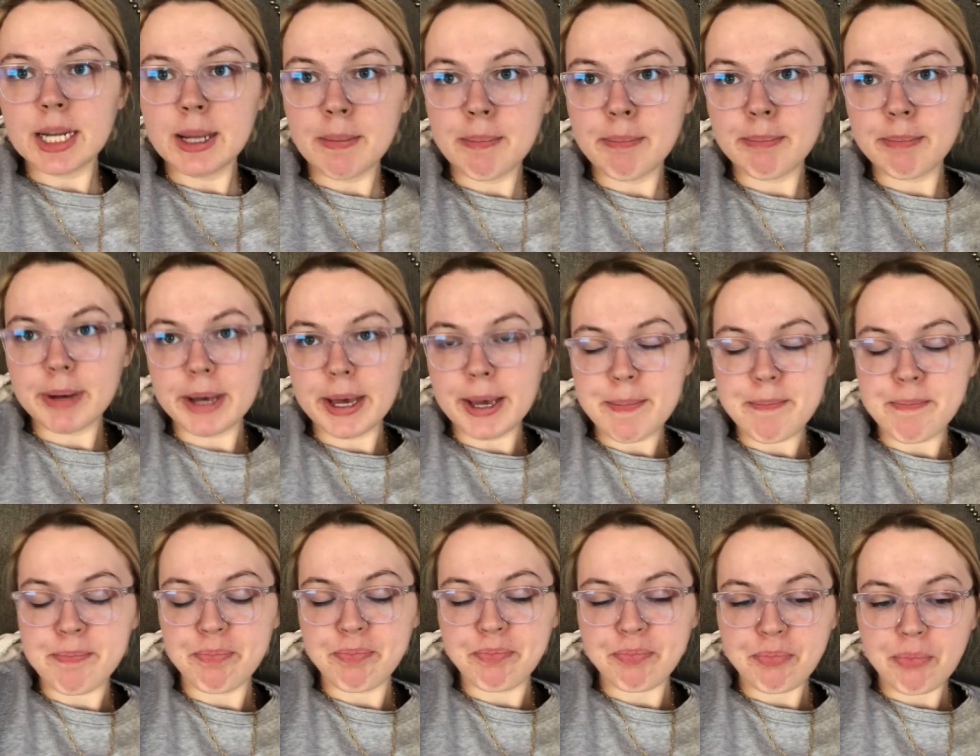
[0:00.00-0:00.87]
But
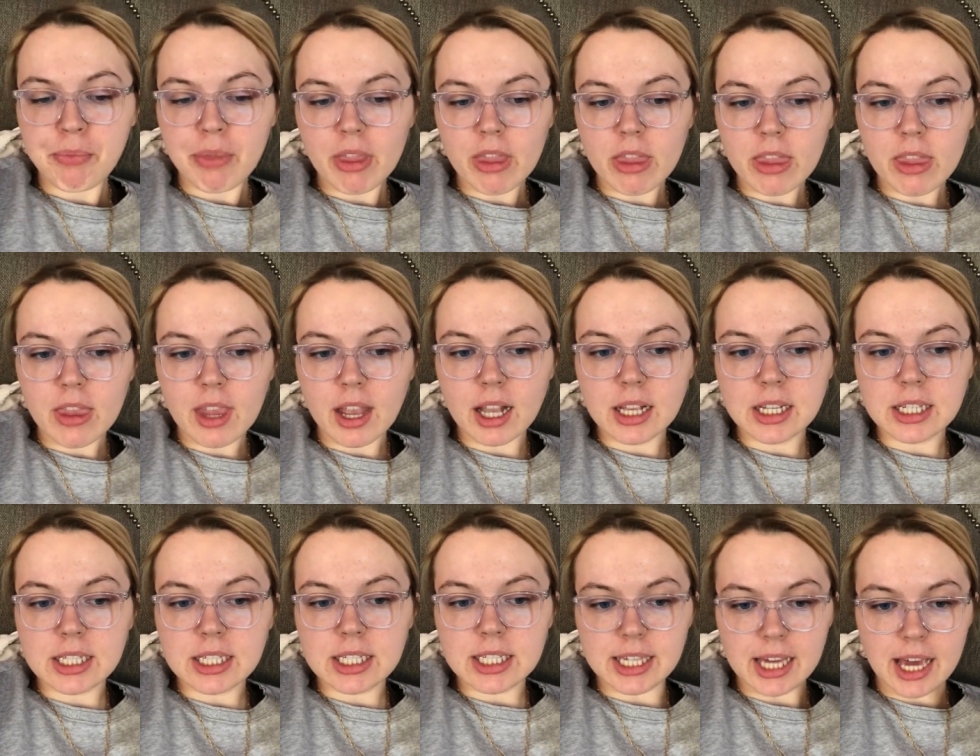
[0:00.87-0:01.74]

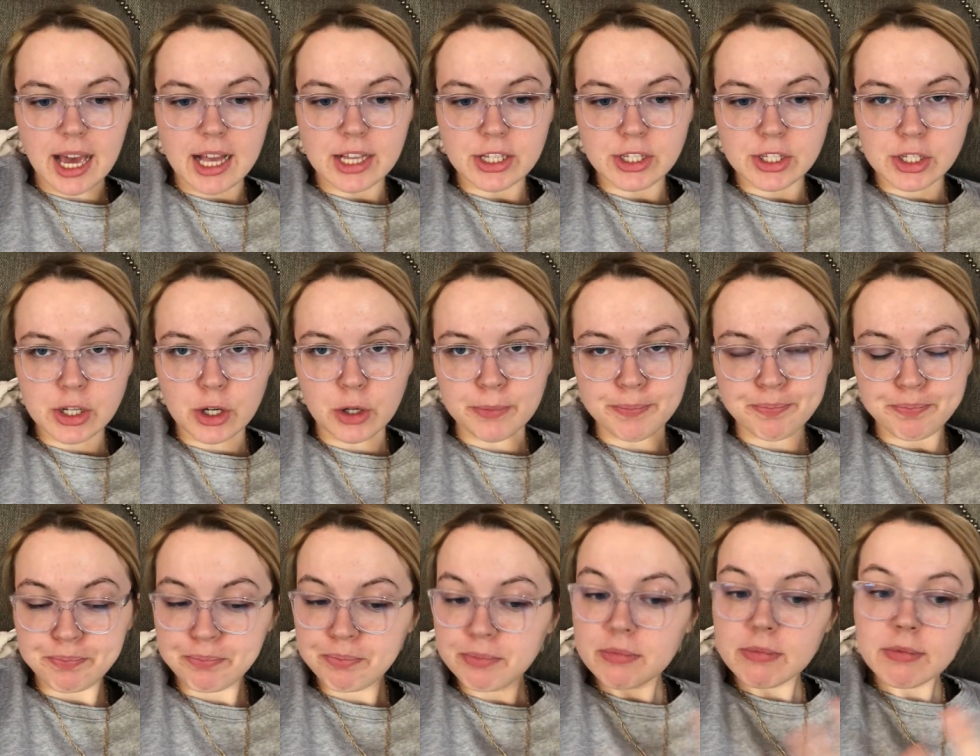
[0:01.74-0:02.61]
yeah, so
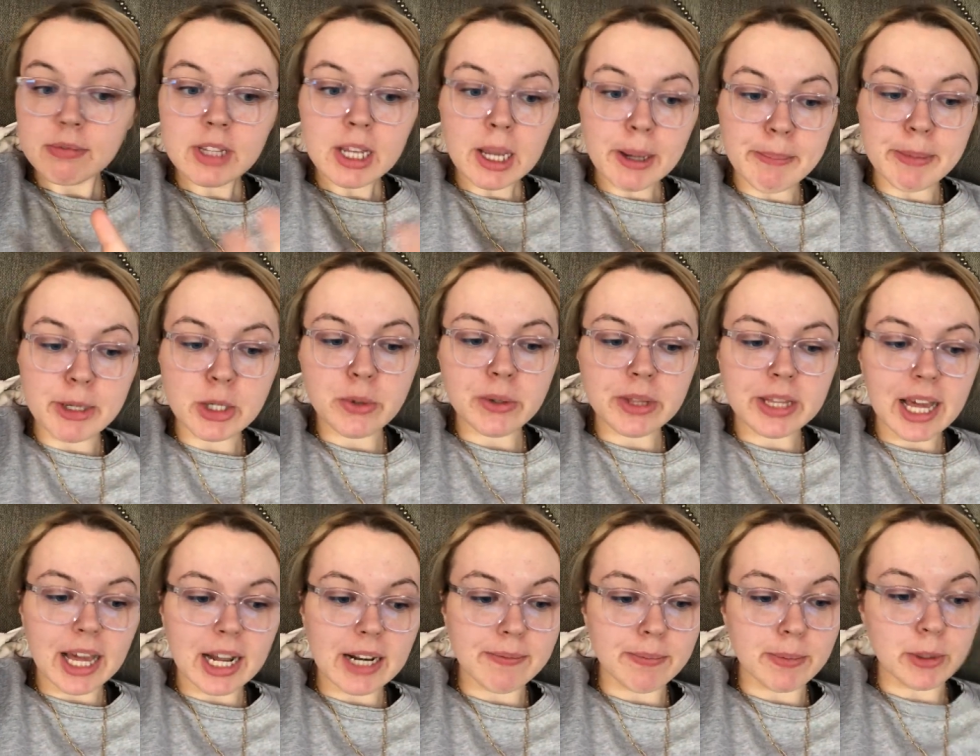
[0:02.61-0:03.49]
I've been doing
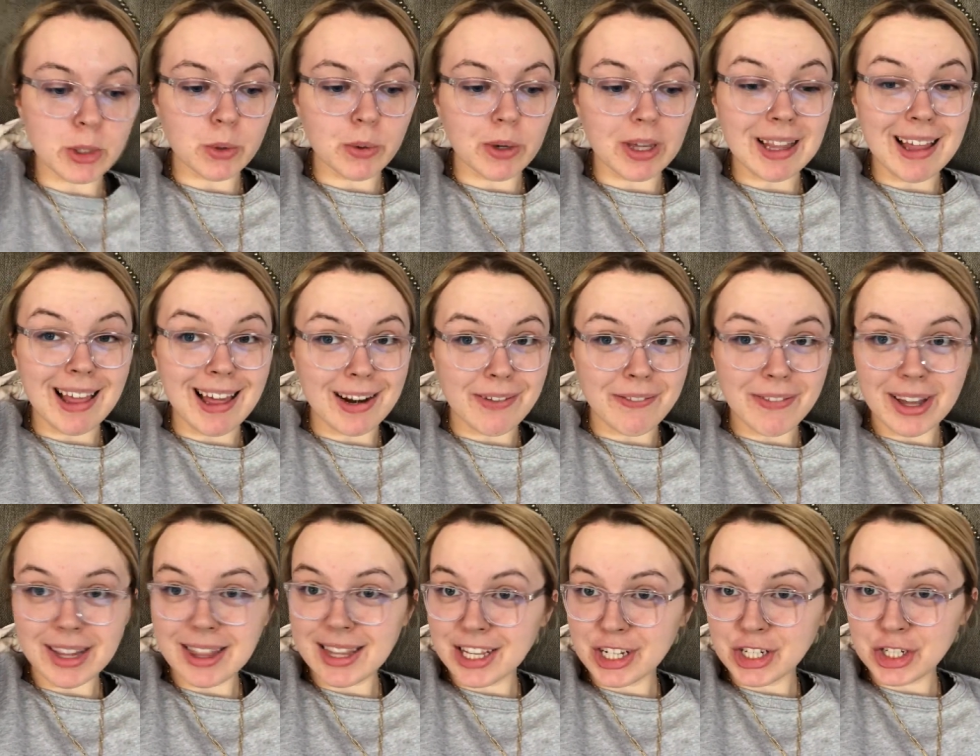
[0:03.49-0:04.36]
that. I've been doing a lot of
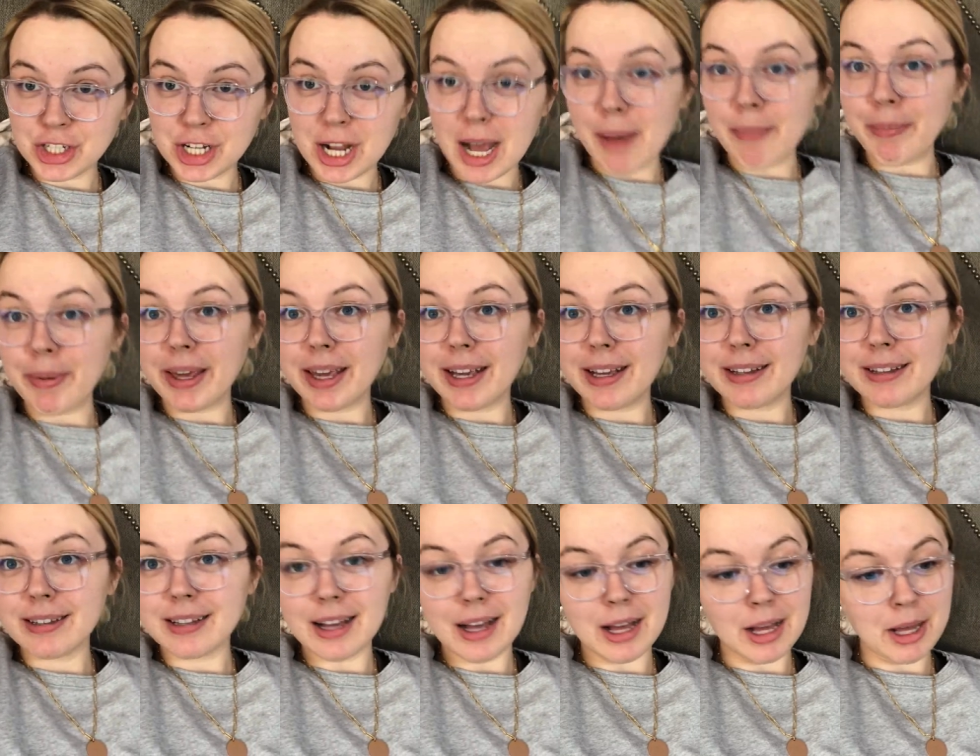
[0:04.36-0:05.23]
online
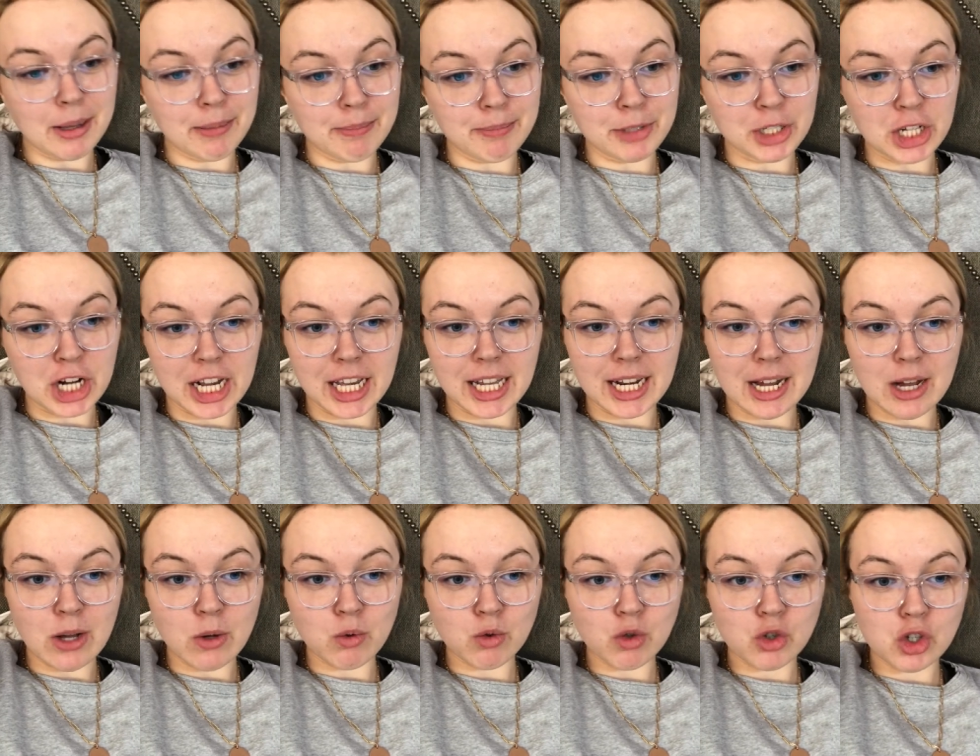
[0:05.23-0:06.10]
shopping, checking
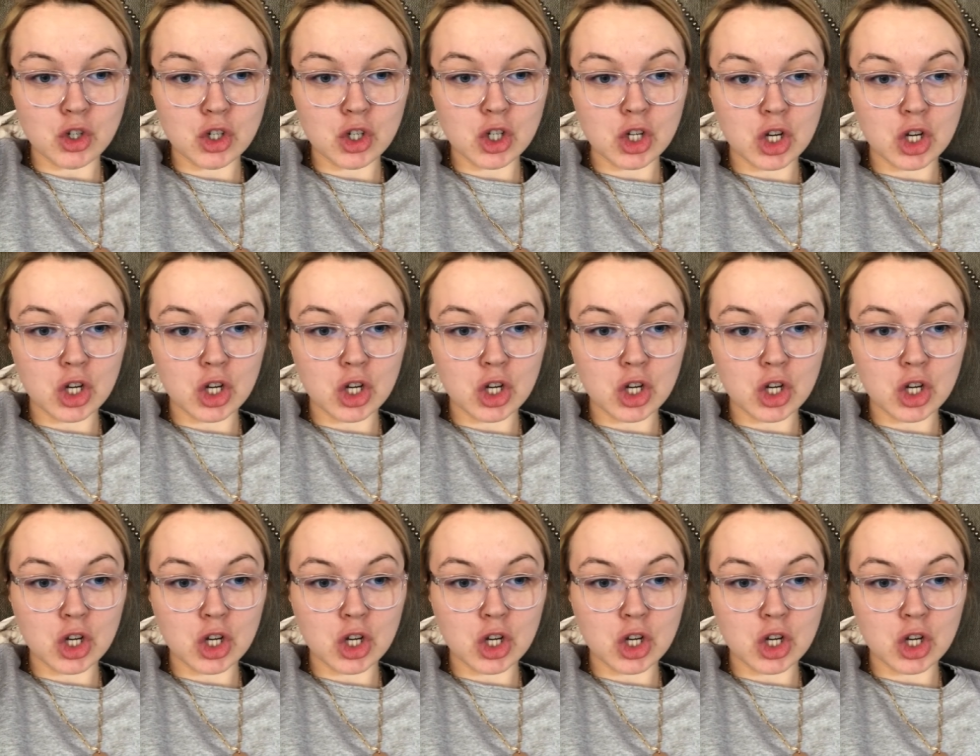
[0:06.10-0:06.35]
out